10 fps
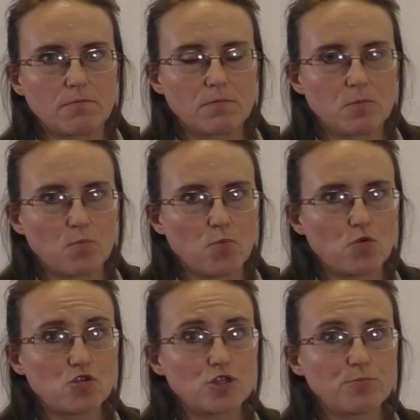obligations
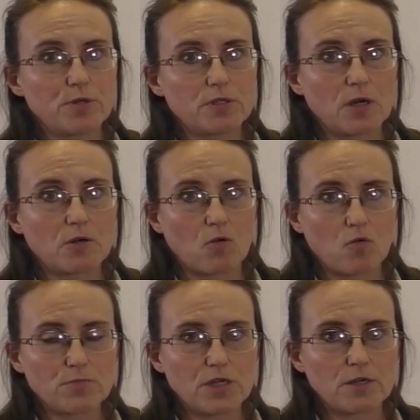on their part,
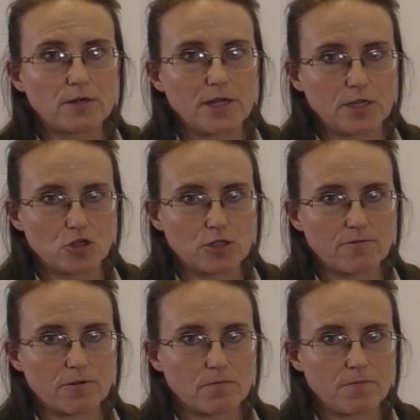and you will not
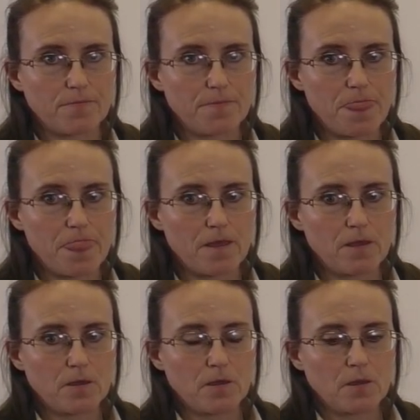grab them for
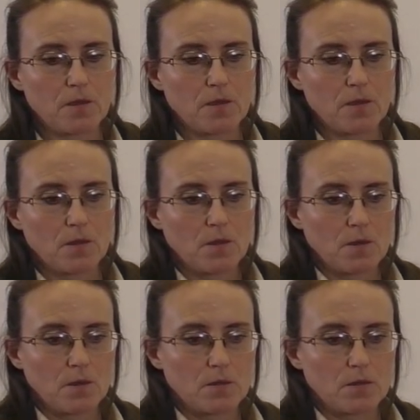their hand.
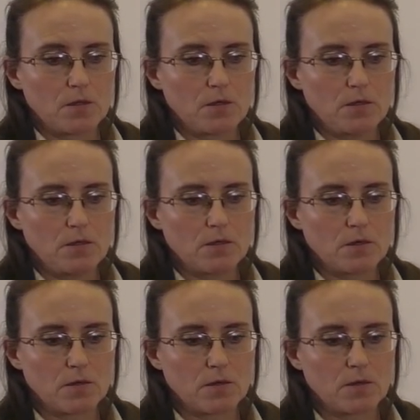So
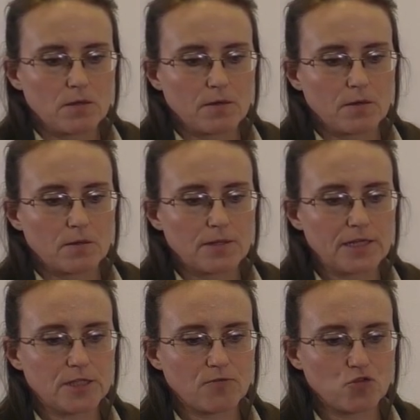here,
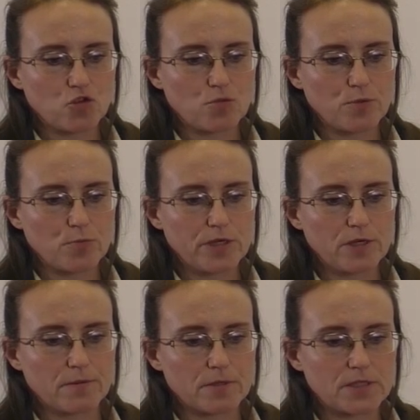in this case,
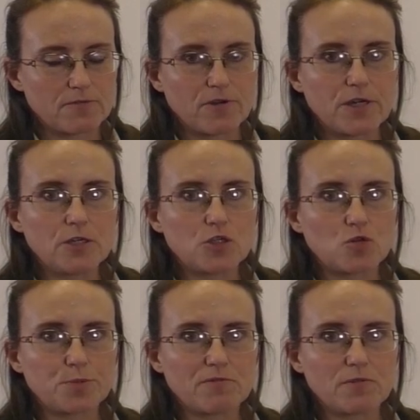it
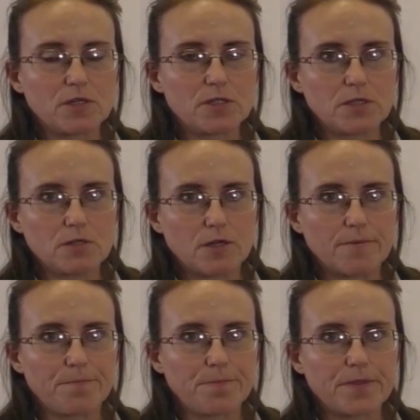is our
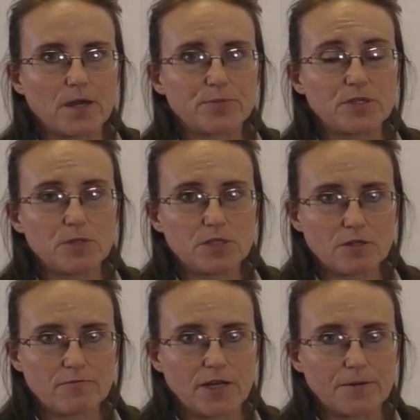
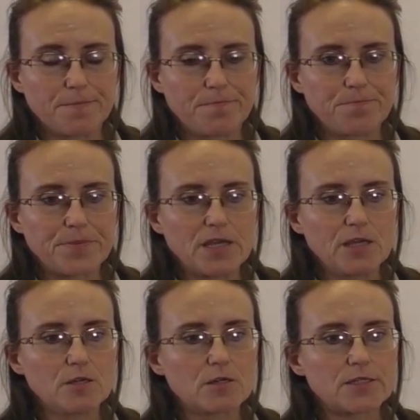responsibility to
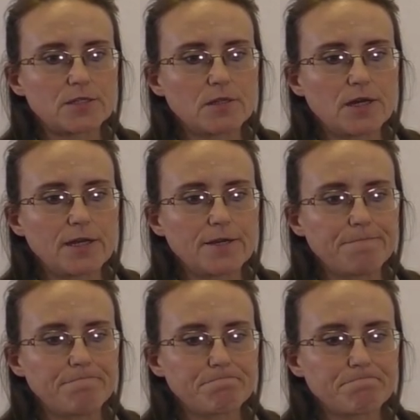minimize
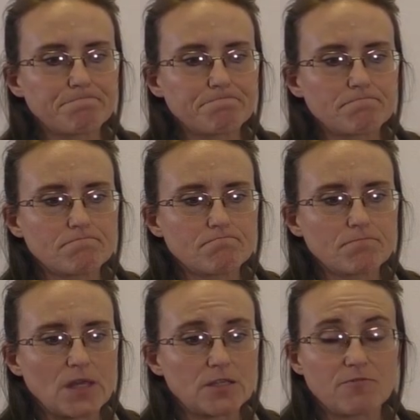our
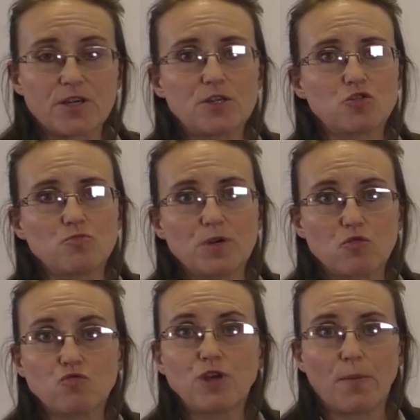risks
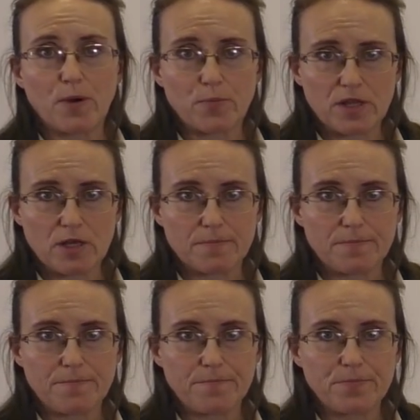associated with
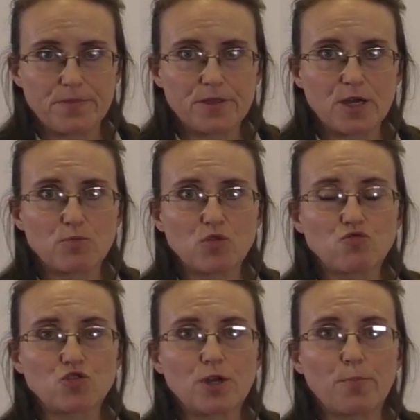working in this
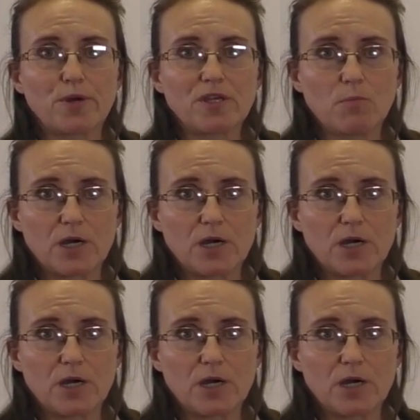company.